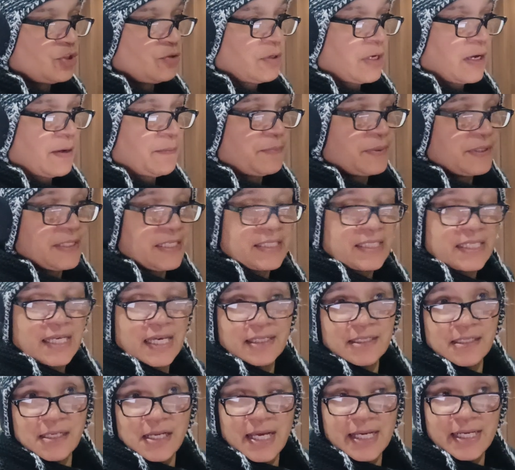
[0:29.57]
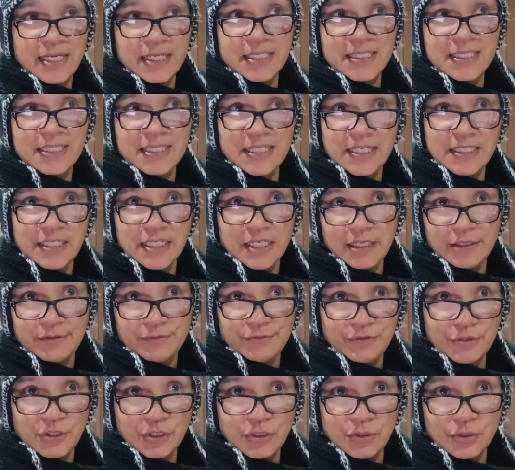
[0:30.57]
2 companies. And like I said,
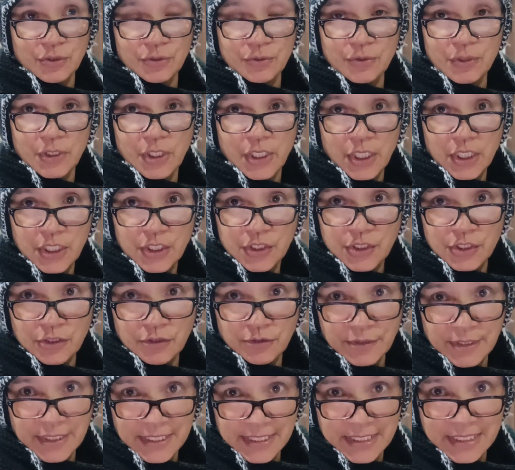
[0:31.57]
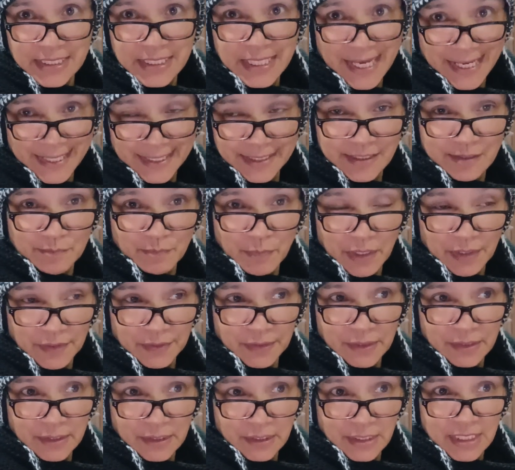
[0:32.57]
if you do this next
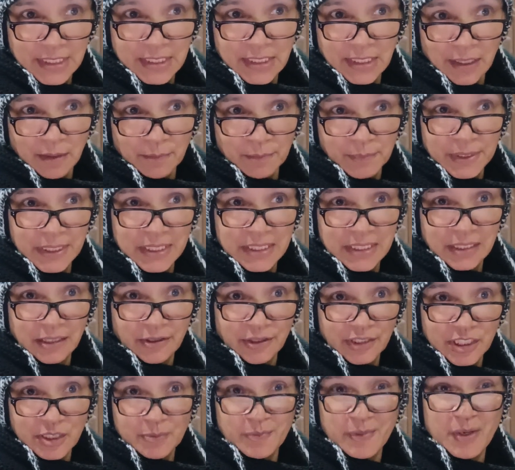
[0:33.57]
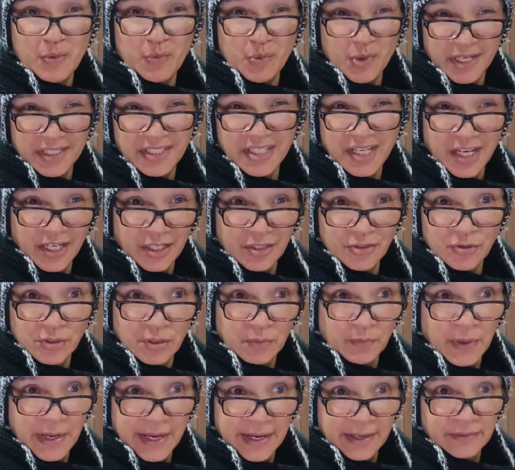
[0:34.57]
month, these companies are going to be
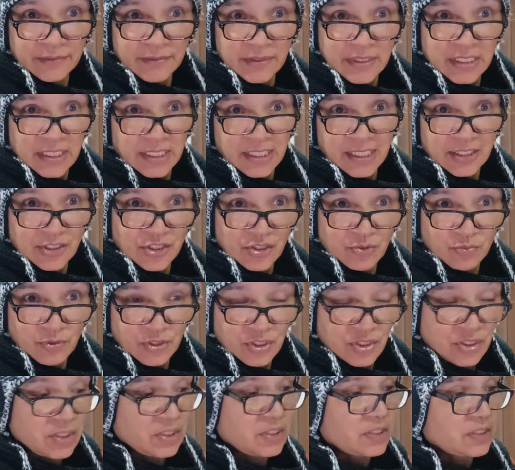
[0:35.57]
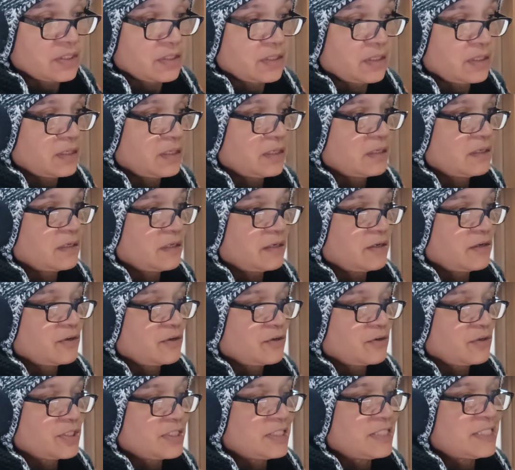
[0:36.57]
£100 each, which is
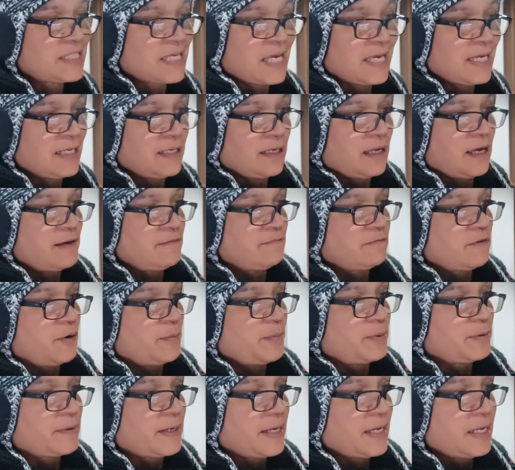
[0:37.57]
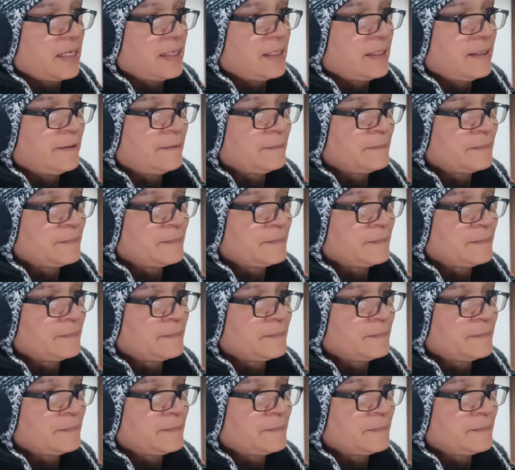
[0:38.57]
daylight robbery.